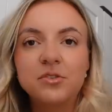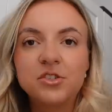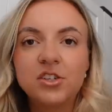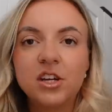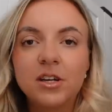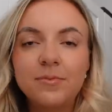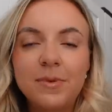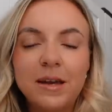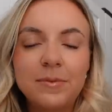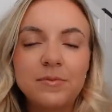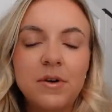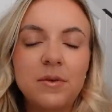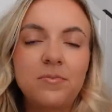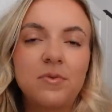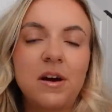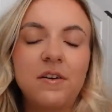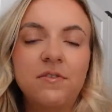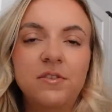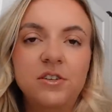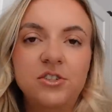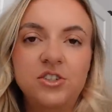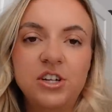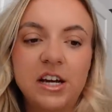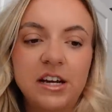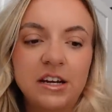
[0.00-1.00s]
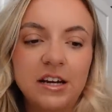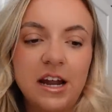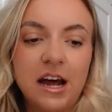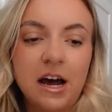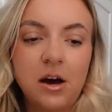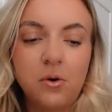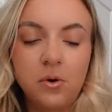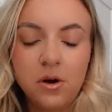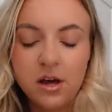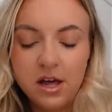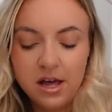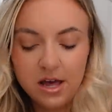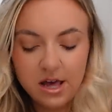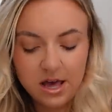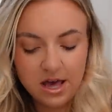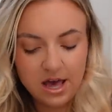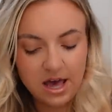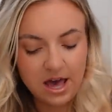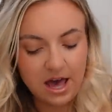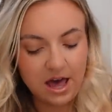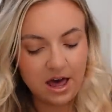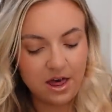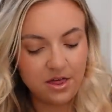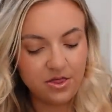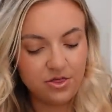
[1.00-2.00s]
just going to make my breakfast shake now
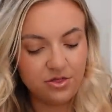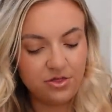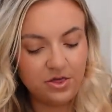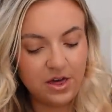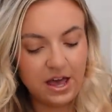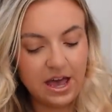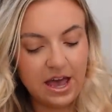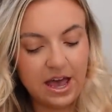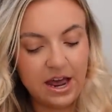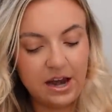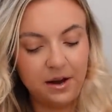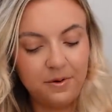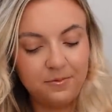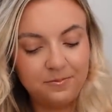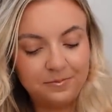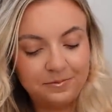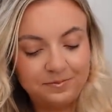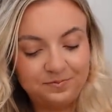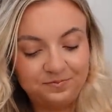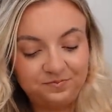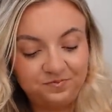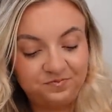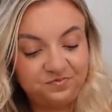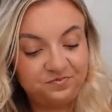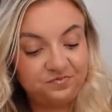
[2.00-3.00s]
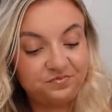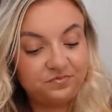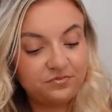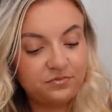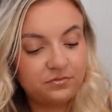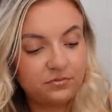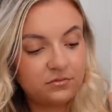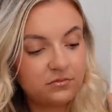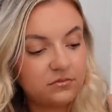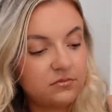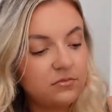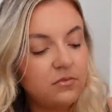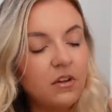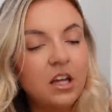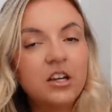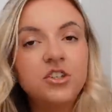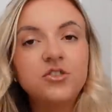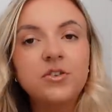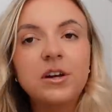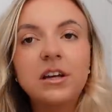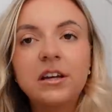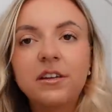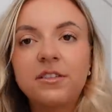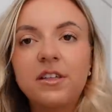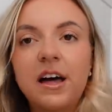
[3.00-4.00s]
and then
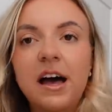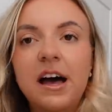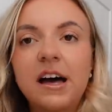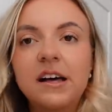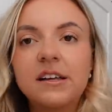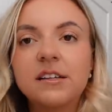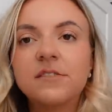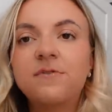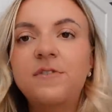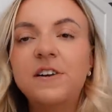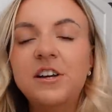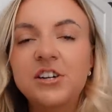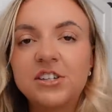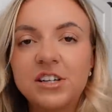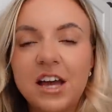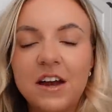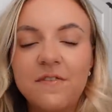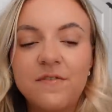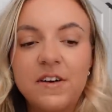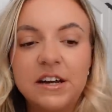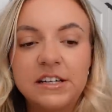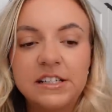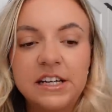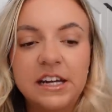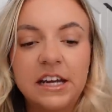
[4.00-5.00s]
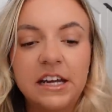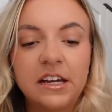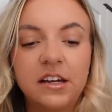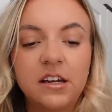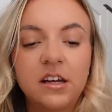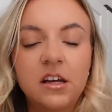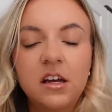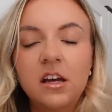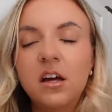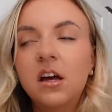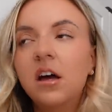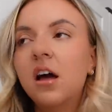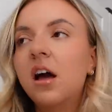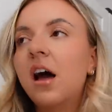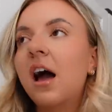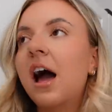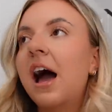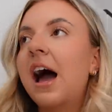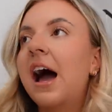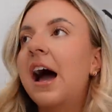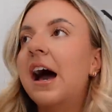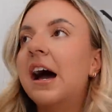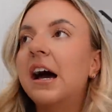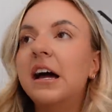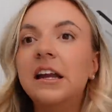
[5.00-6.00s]
drink that finish getting ready
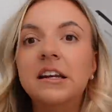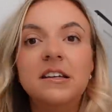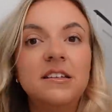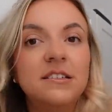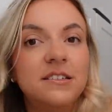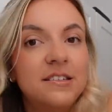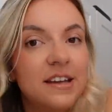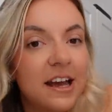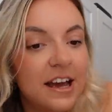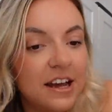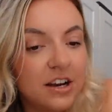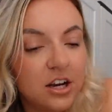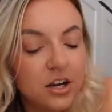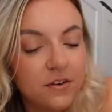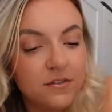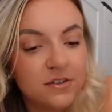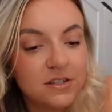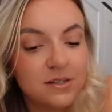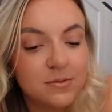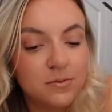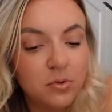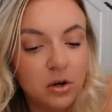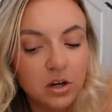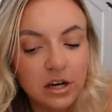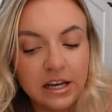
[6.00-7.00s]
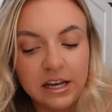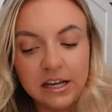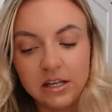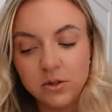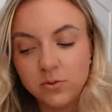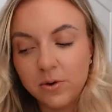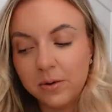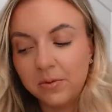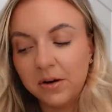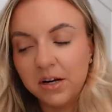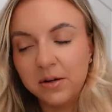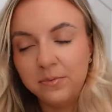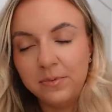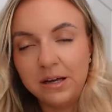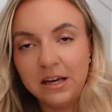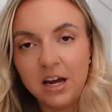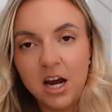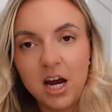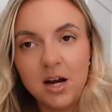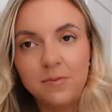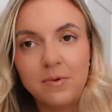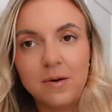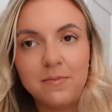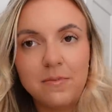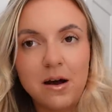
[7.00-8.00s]
and head over to Molly's where I'm going to meet
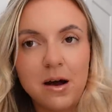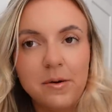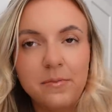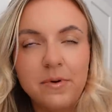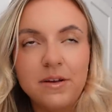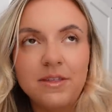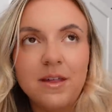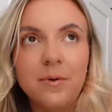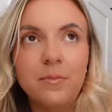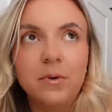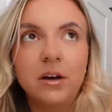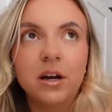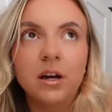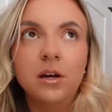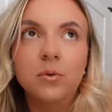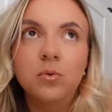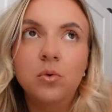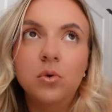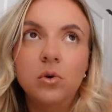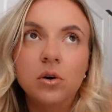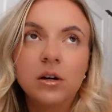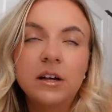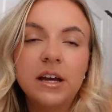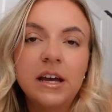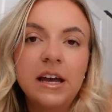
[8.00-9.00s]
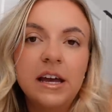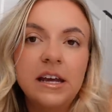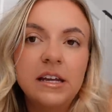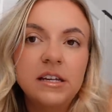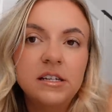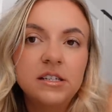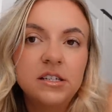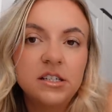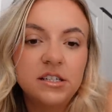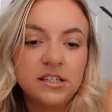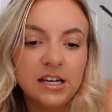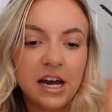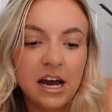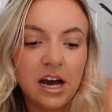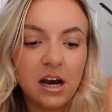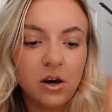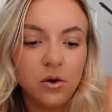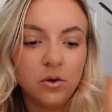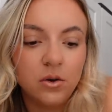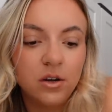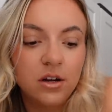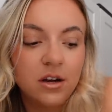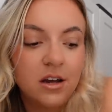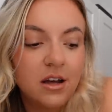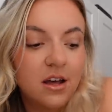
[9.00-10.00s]
her my mum and then we're going to walk into
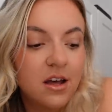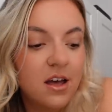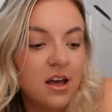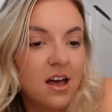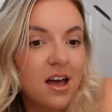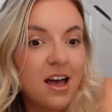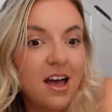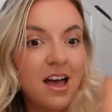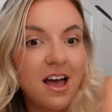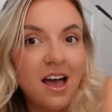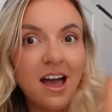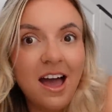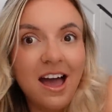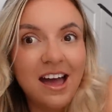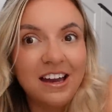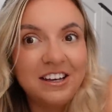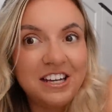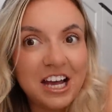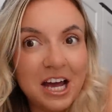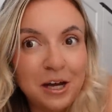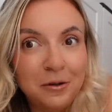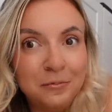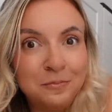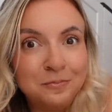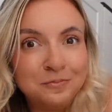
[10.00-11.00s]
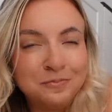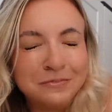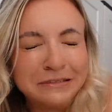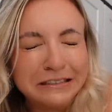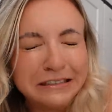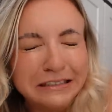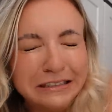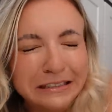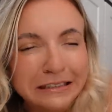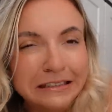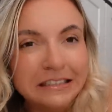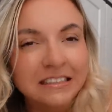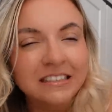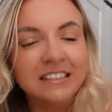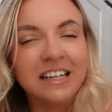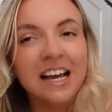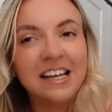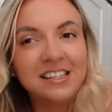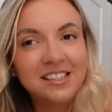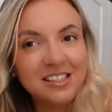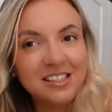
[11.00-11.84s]
town. And yeah, oh, get